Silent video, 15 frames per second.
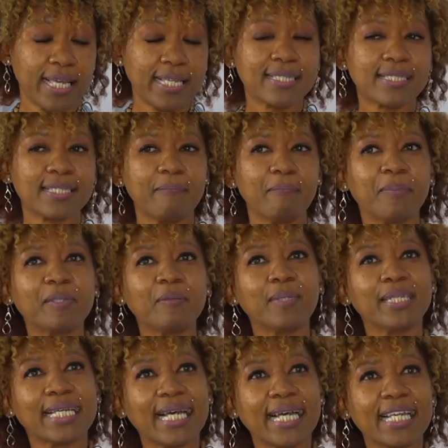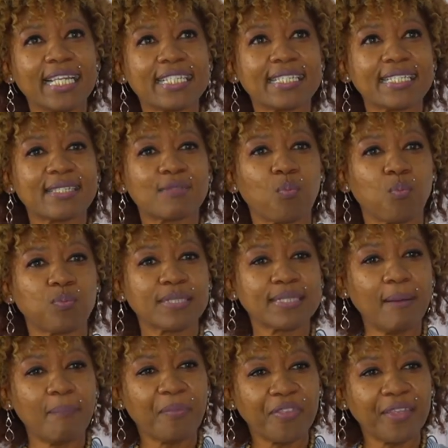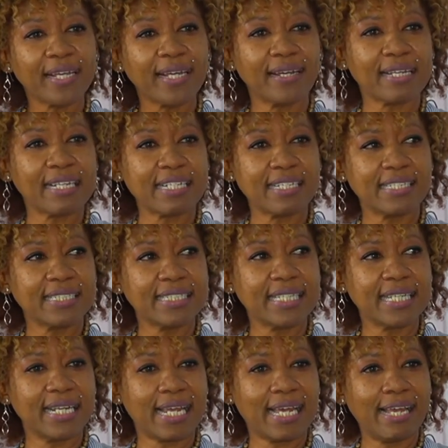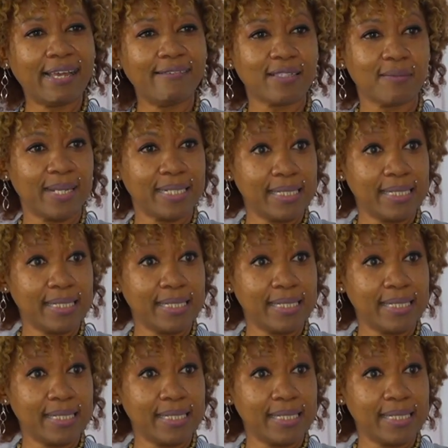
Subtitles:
It's simply because something occurred in their lives many